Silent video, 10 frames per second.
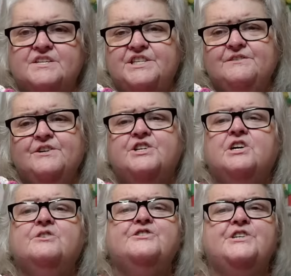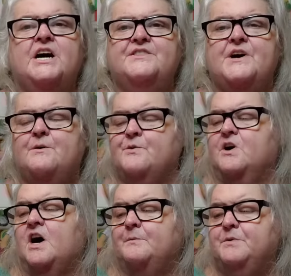different colors that I thought would
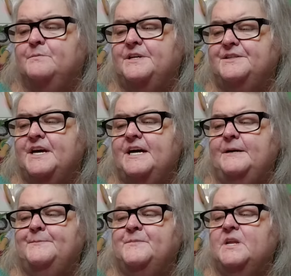complement that.